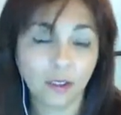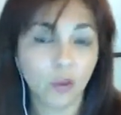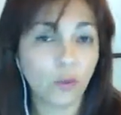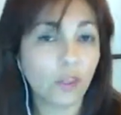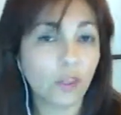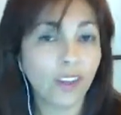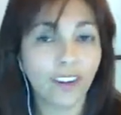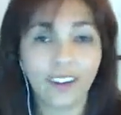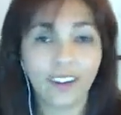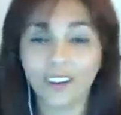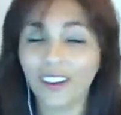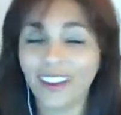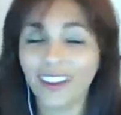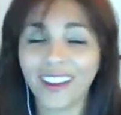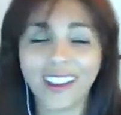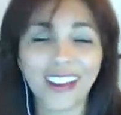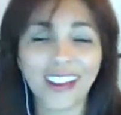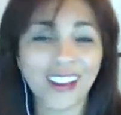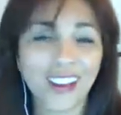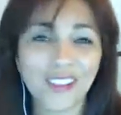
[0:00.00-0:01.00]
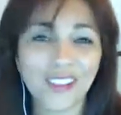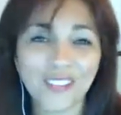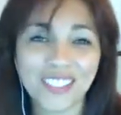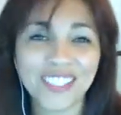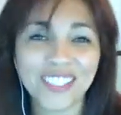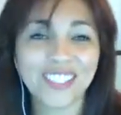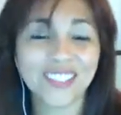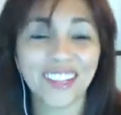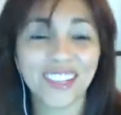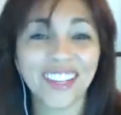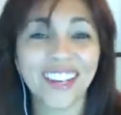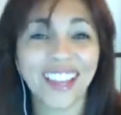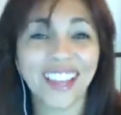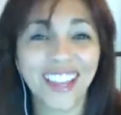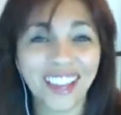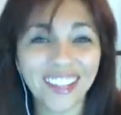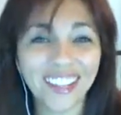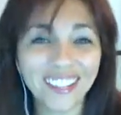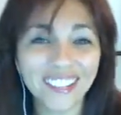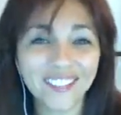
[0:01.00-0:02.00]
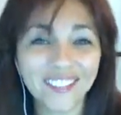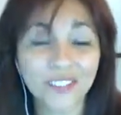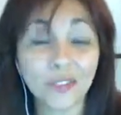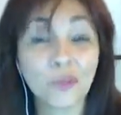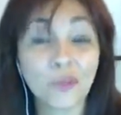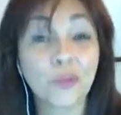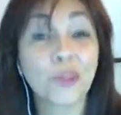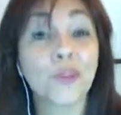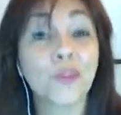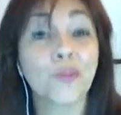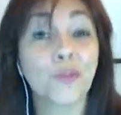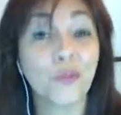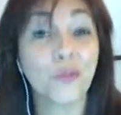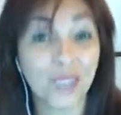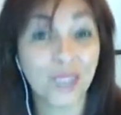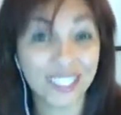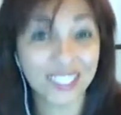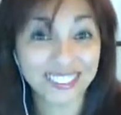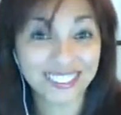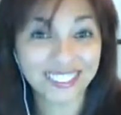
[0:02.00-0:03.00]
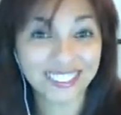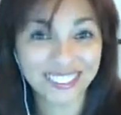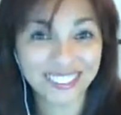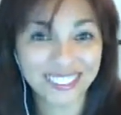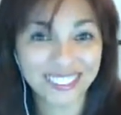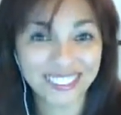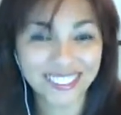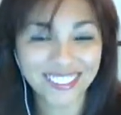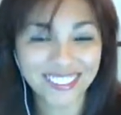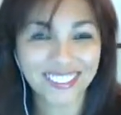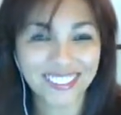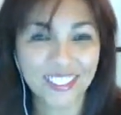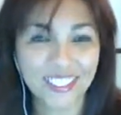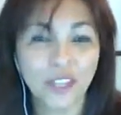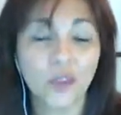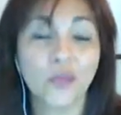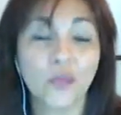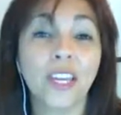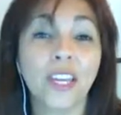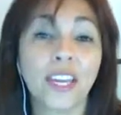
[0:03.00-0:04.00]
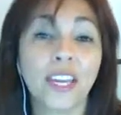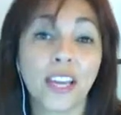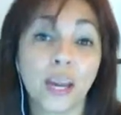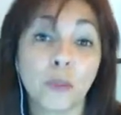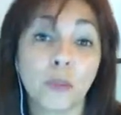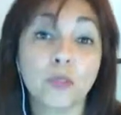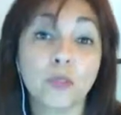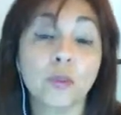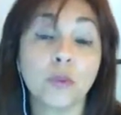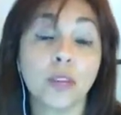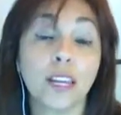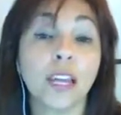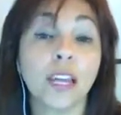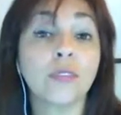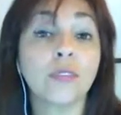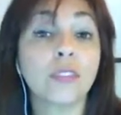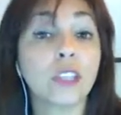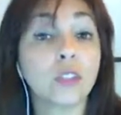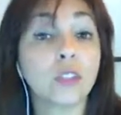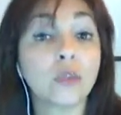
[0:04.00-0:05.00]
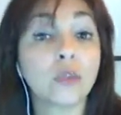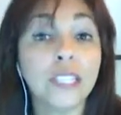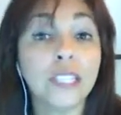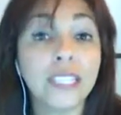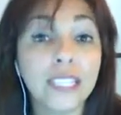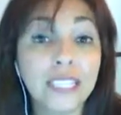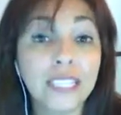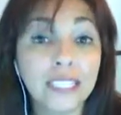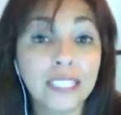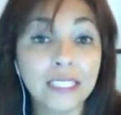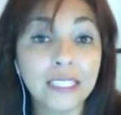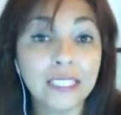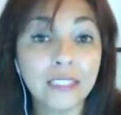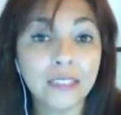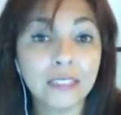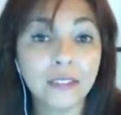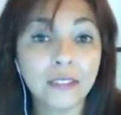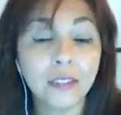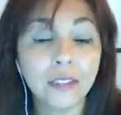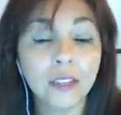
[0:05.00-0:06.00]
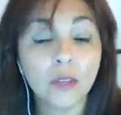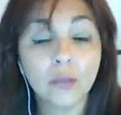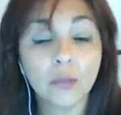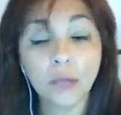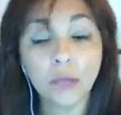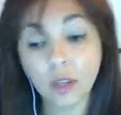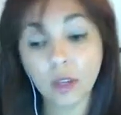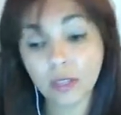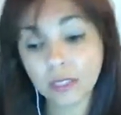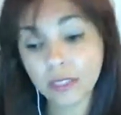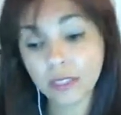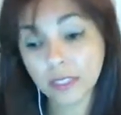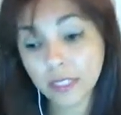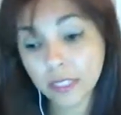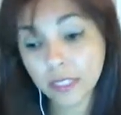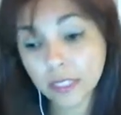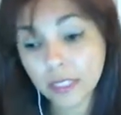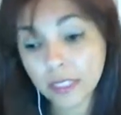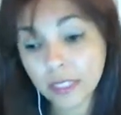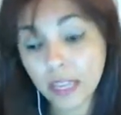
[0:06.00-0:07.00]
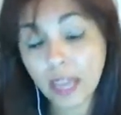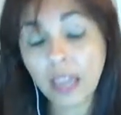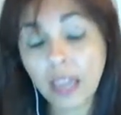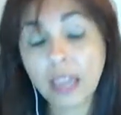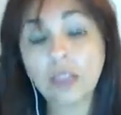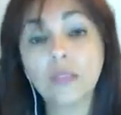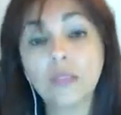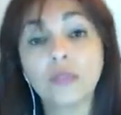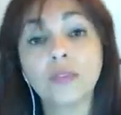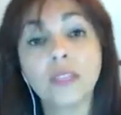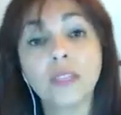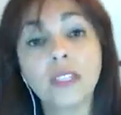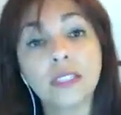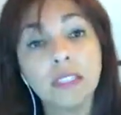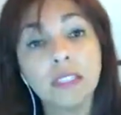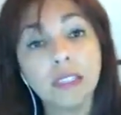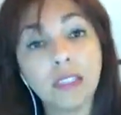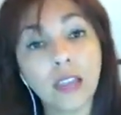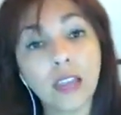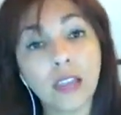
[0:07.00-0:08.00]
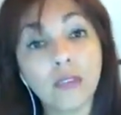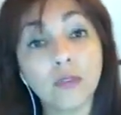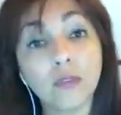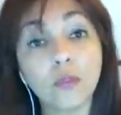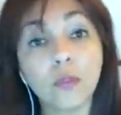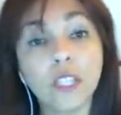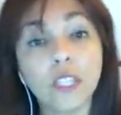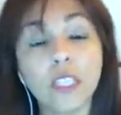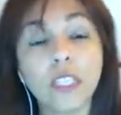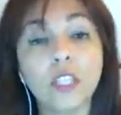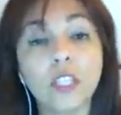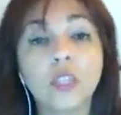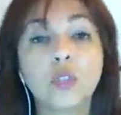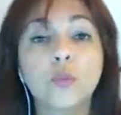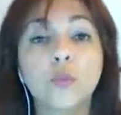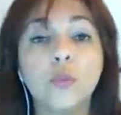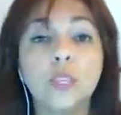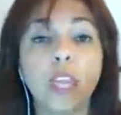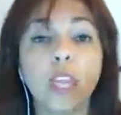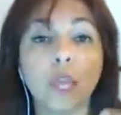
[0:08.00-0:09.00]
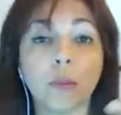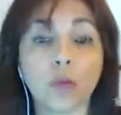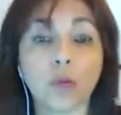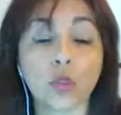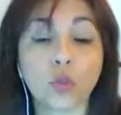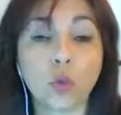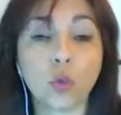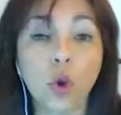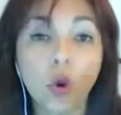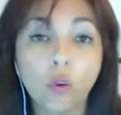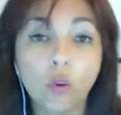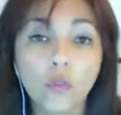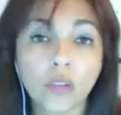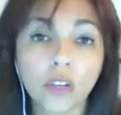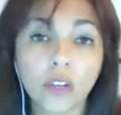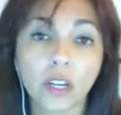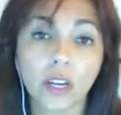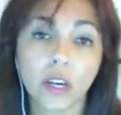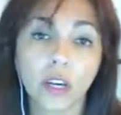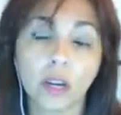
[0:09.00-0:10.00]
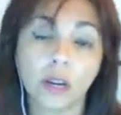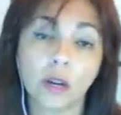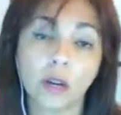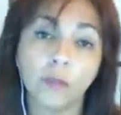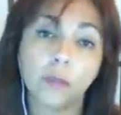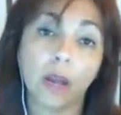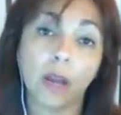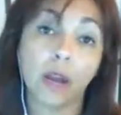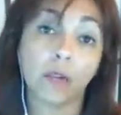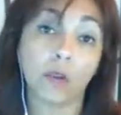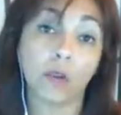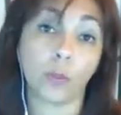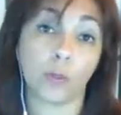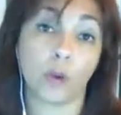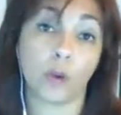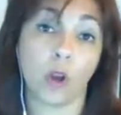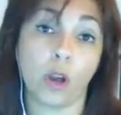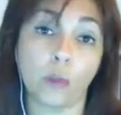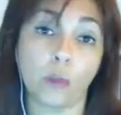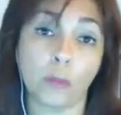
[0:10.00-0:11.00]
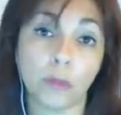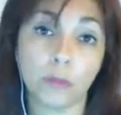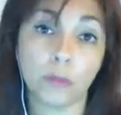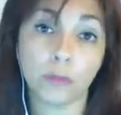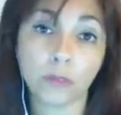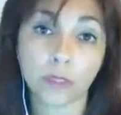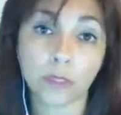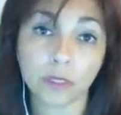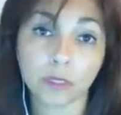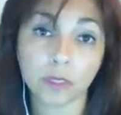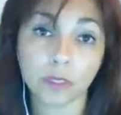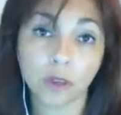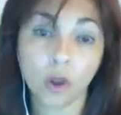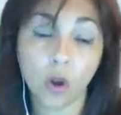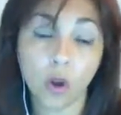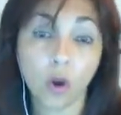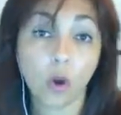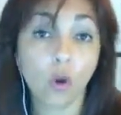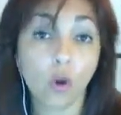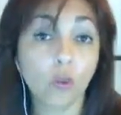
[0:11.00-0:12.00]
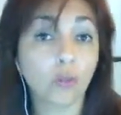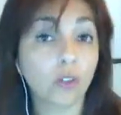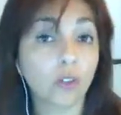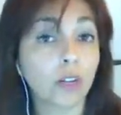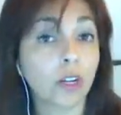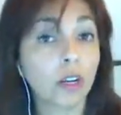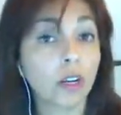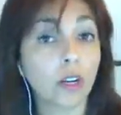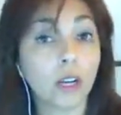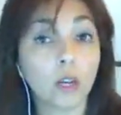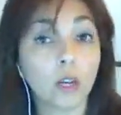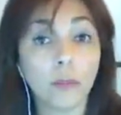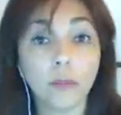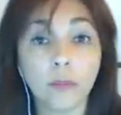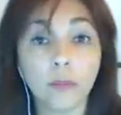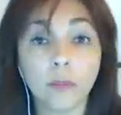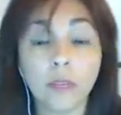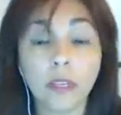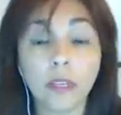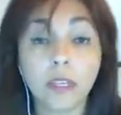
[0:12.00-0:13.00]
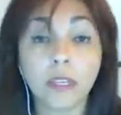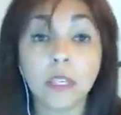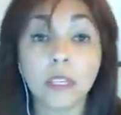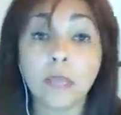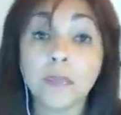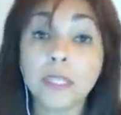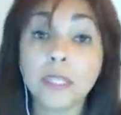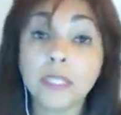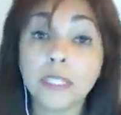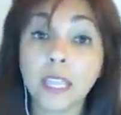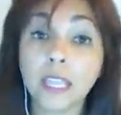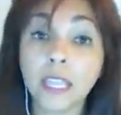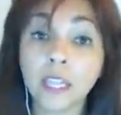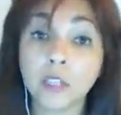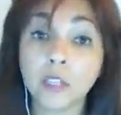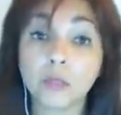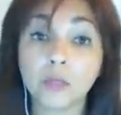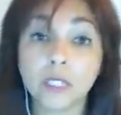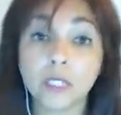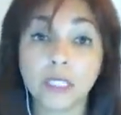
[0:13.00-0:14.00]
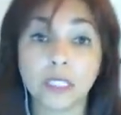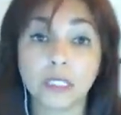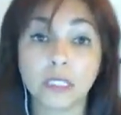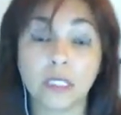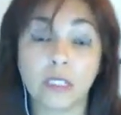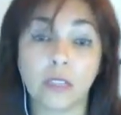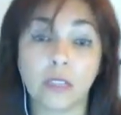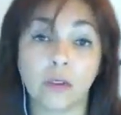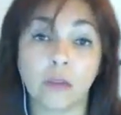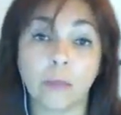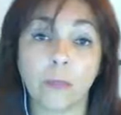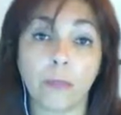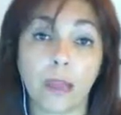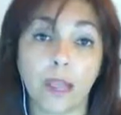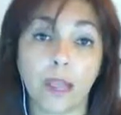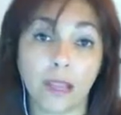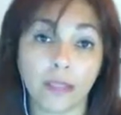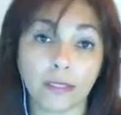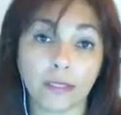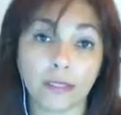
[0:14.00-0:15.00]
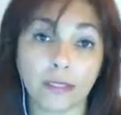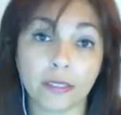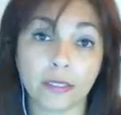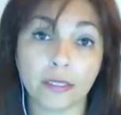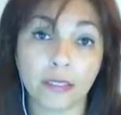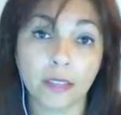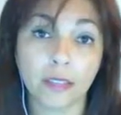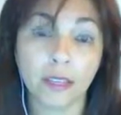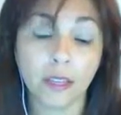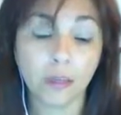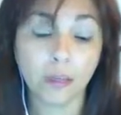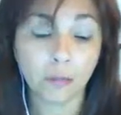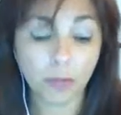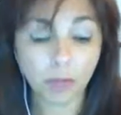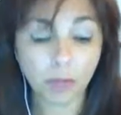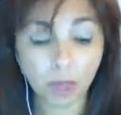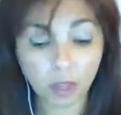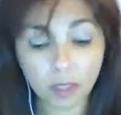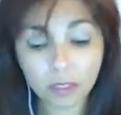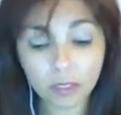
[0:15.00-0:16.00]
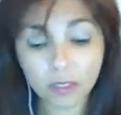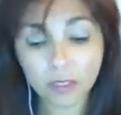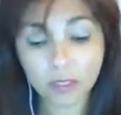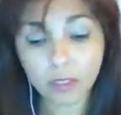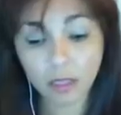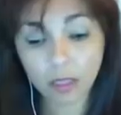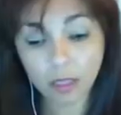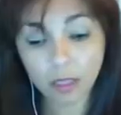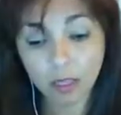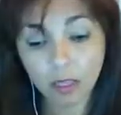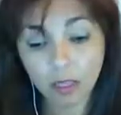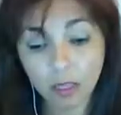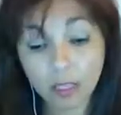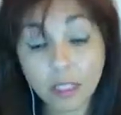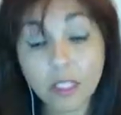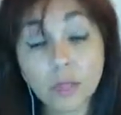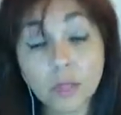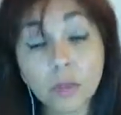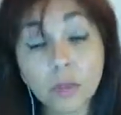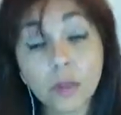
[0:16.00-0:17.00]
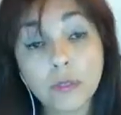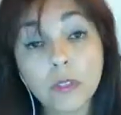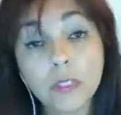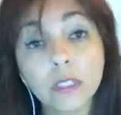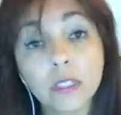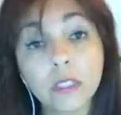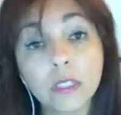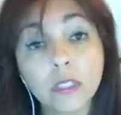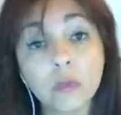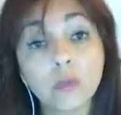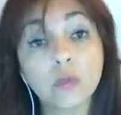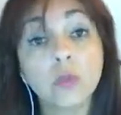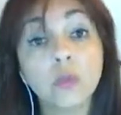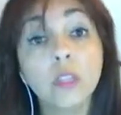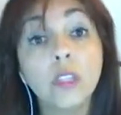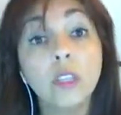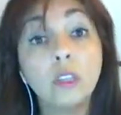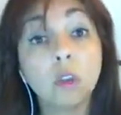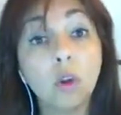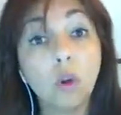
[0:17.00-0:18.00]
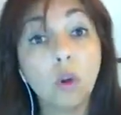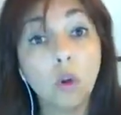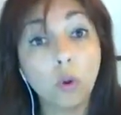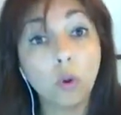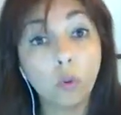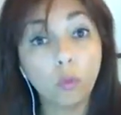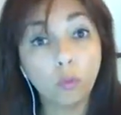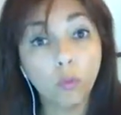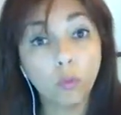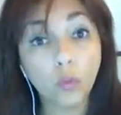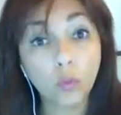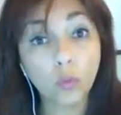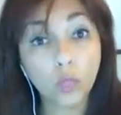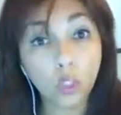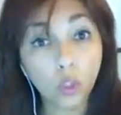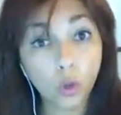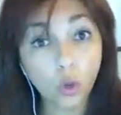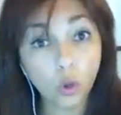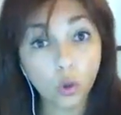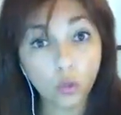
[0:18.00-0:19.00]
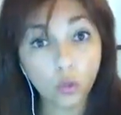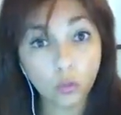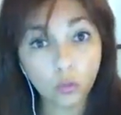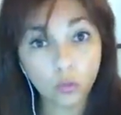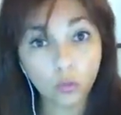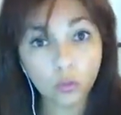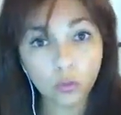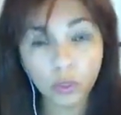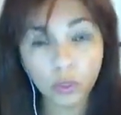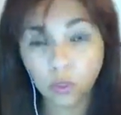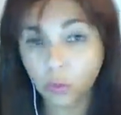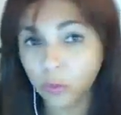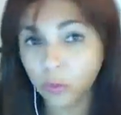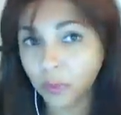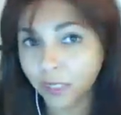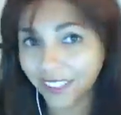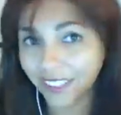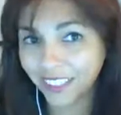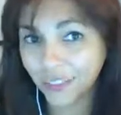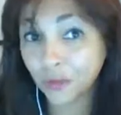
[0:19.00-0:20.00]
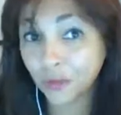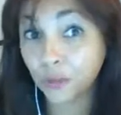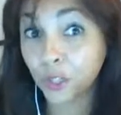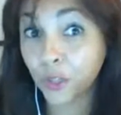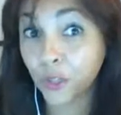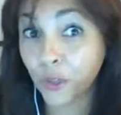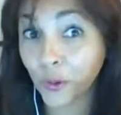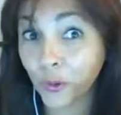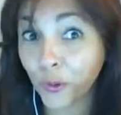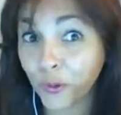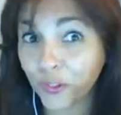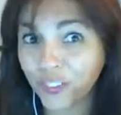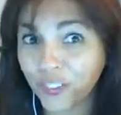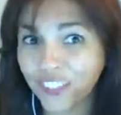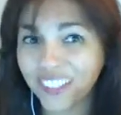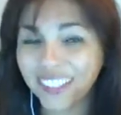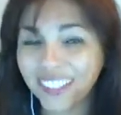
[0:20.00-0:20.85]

We are not coming to a life we want. We come to a life that we need. Because this life is the life we need to be able to overcome our problems. Overcome the mistakes we did in our past. Because in Spiritism, we know, we don't believe, we know.